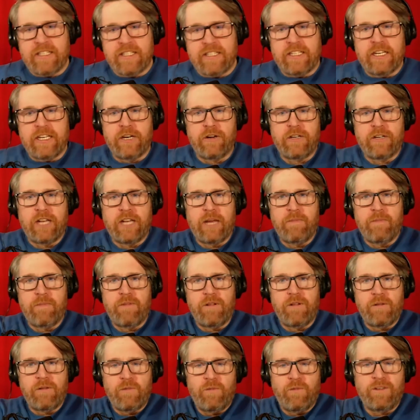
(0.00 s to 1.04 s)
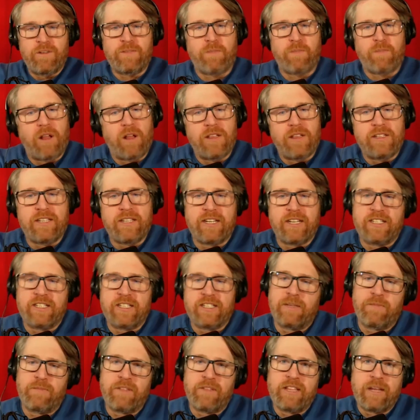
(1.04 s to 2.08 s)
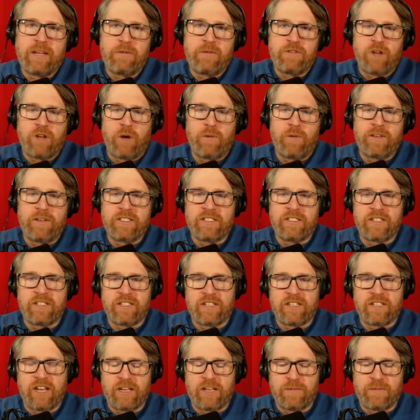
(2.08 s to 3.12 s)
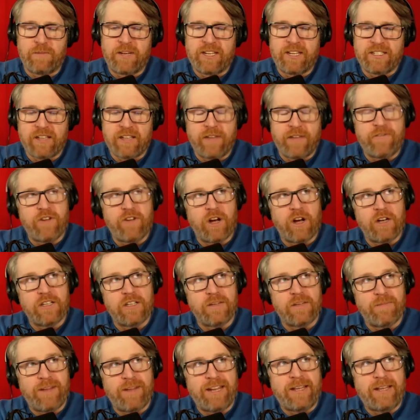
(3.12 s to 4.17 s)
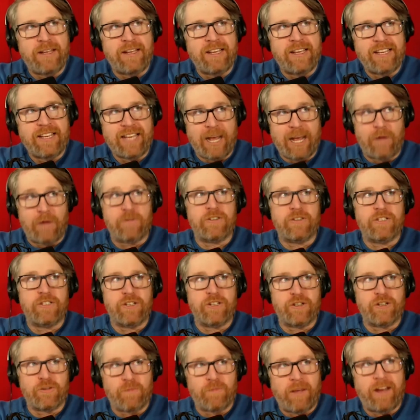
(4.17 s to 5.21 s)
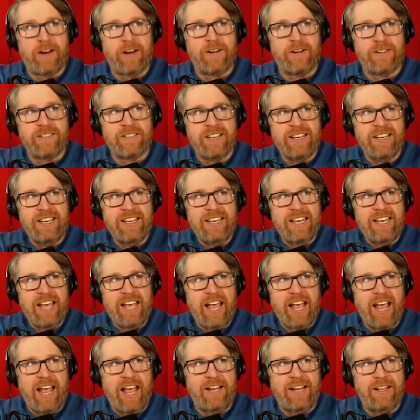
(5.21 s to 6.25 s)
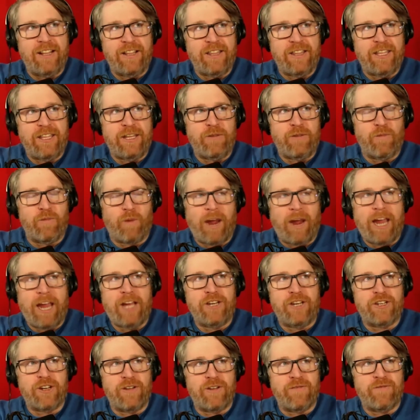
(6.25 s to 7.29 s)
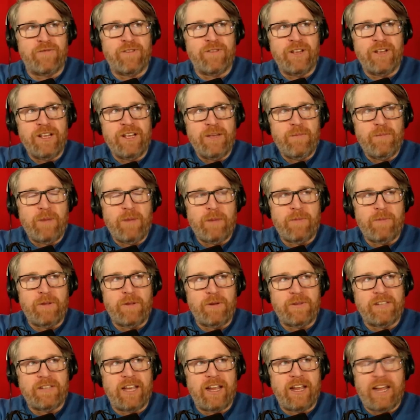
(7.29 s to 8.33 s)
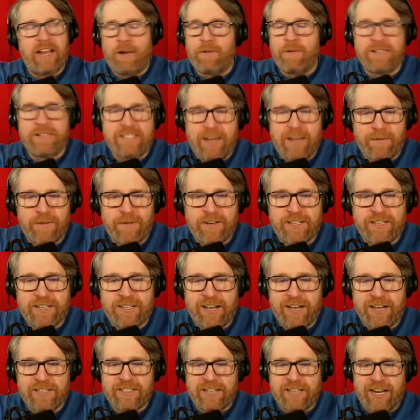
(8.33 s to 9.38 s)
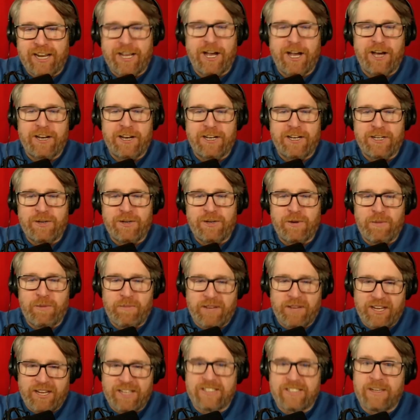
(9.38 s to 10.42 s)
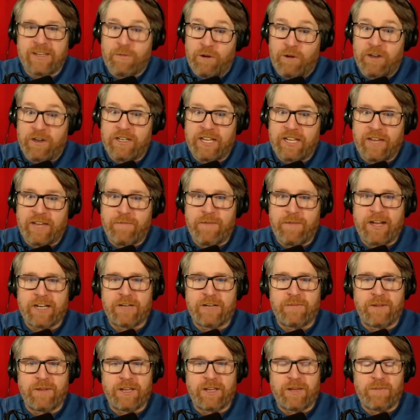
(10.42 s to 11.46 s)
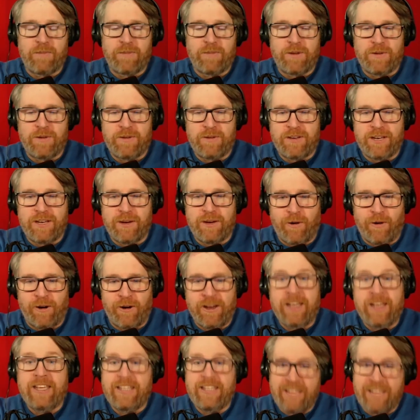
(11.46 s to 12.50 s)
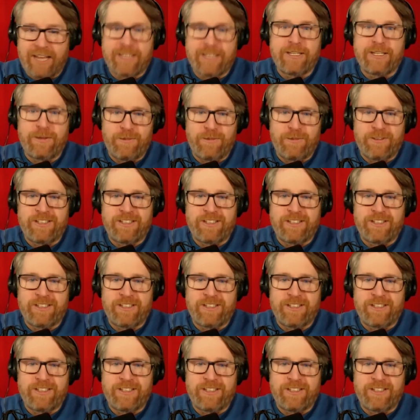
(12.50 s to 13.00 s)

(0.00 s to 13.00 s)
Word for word: dinner table? Was politics something that was always discussed? Because I've talked to many councillors, mayors, and the range of people who say it was never discussed and I got into it because I wanted to give back to my community, or yes, it was